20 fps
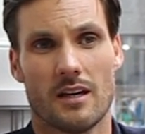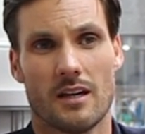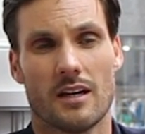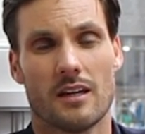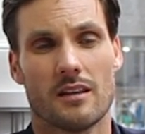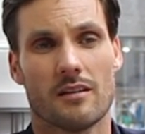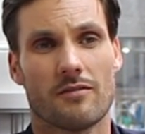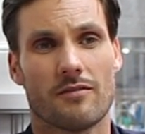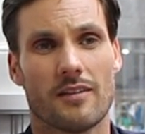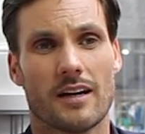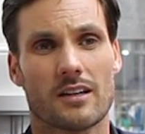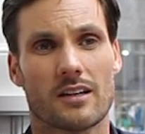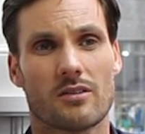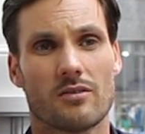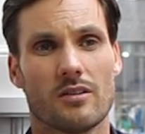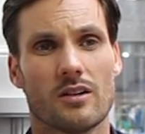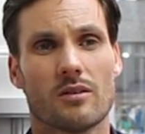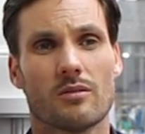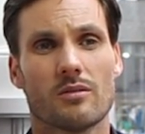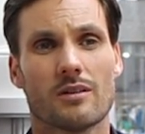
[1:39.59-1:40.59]
And the
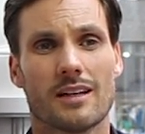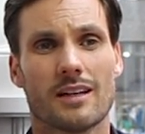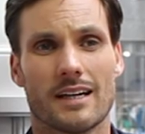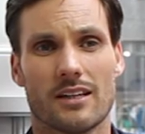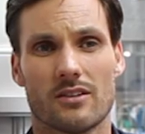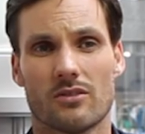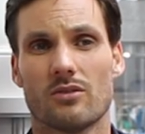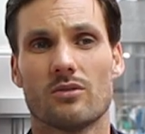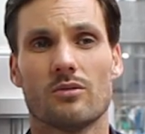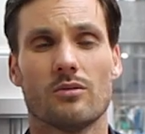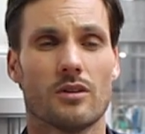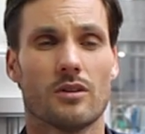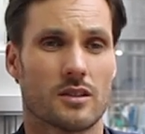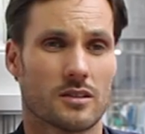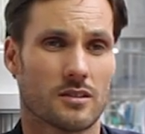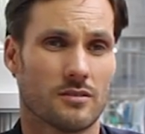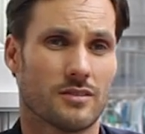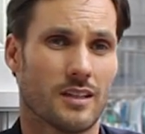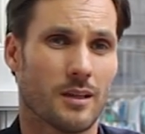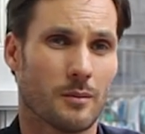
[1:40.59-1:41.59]
factory don't like to do
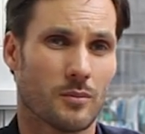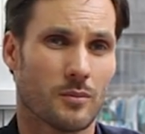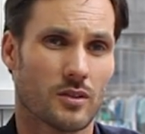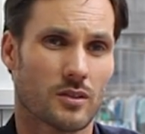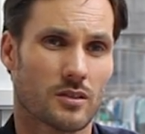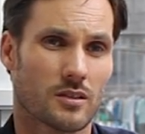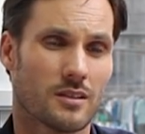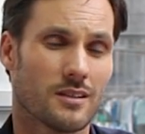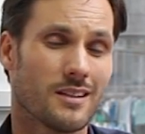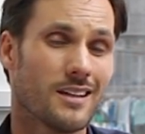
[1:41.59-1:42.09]
lots of samples.